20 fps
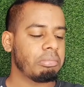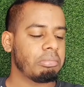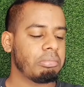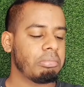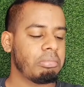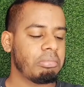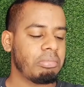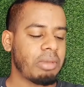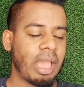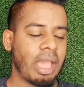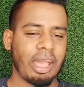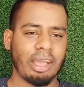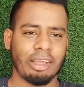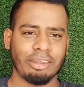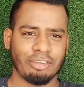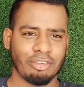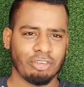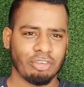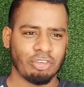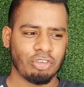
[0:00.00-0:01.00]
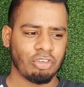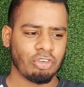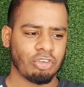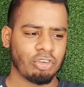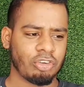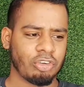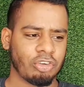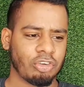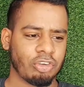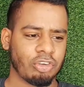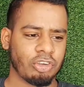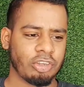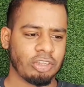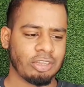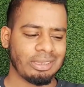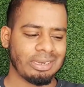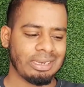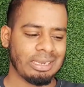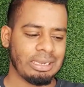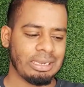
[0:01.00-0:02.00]
Mash
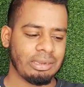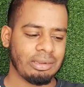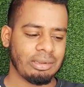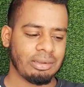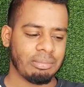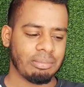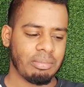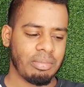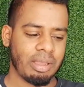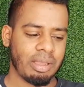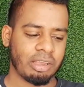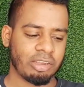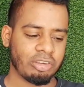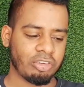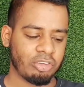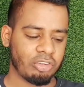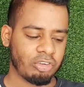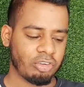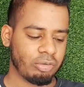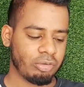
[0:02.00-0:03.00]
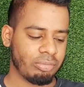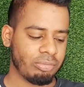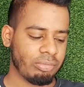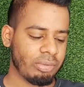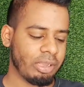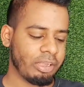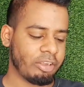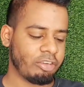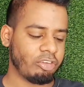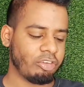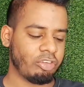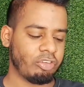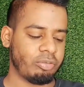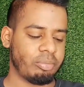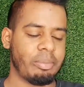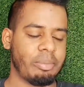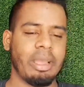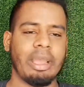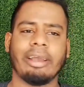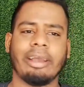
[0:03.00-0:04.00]
3. Mash
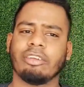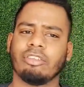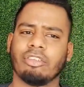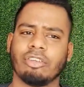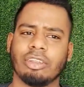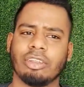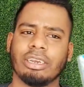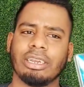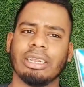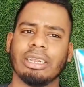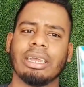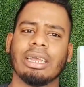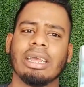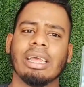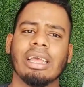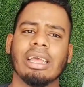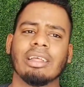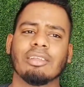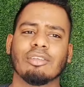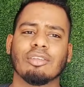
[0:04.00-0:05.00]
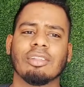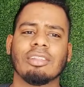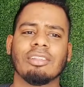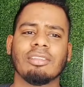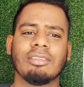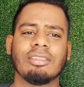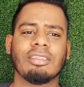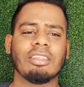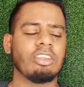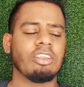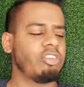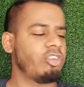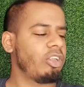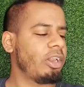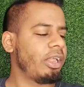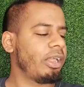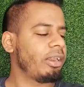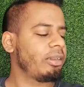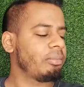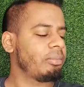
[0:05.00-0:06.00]
3. So this is the
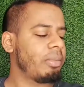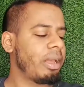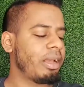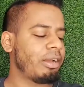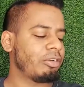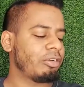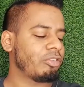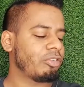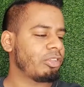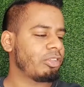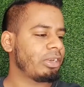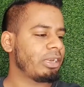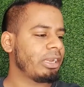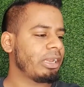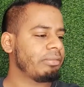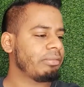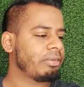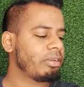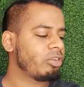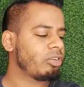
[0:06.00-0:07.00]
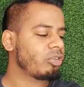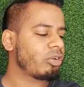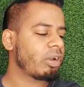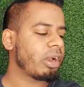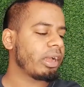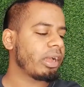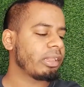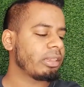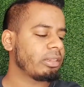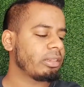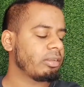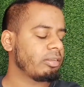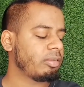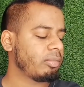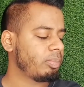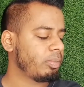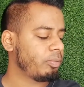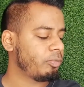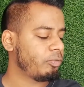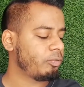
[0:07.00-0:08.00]
Gillette Mash 3. I haven't tried this
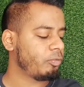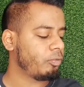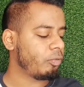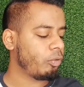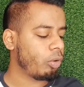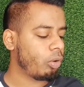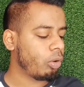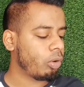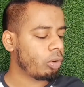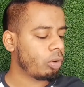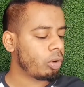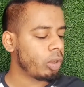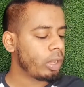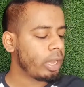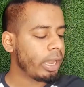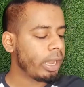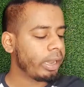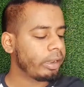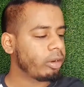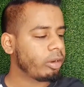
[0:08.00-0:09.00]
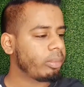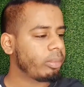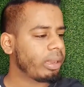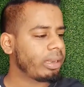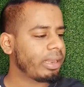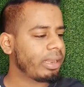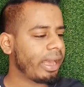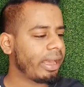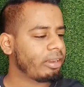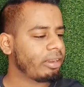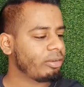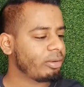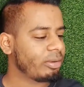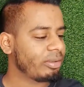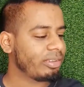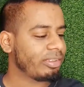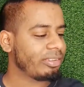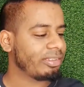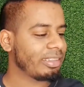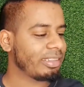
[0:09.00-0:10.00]
before. I know my dad
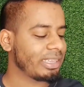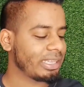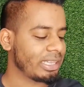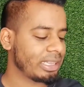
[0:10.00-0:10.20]
uses